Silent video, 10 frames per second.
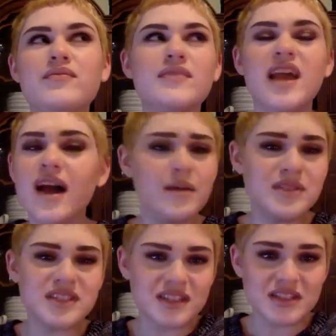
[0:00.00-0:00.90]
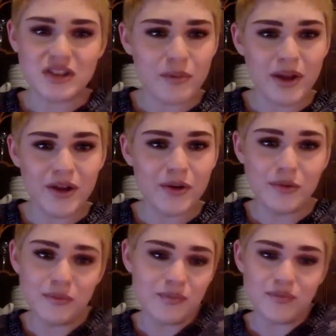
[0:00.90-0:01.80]
yeah, I'm just gonna start my
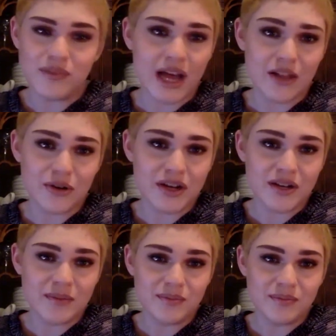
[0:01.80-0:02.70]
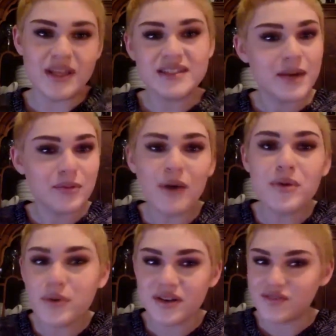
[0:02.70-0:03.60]
own gallery, because I probably
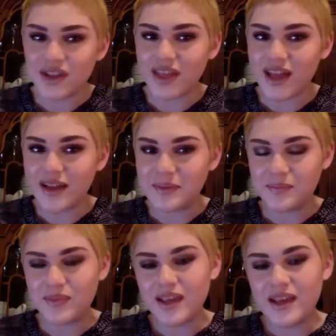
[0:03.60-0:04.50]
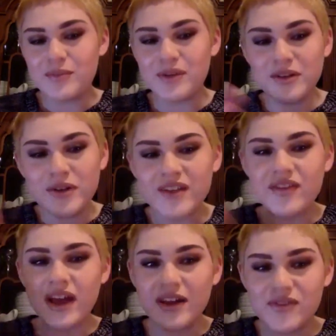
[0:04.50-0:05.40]
wouldn't have done that. But you kind of
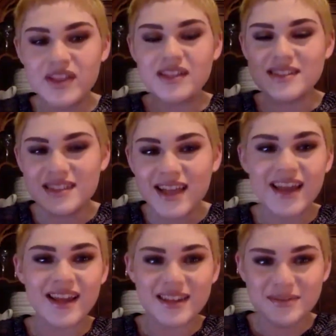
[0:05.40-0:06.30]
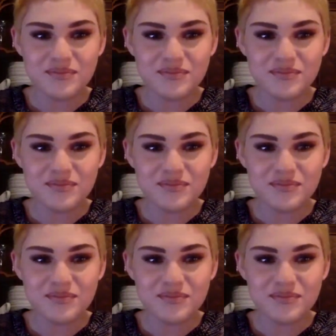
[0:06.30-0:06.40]
have this like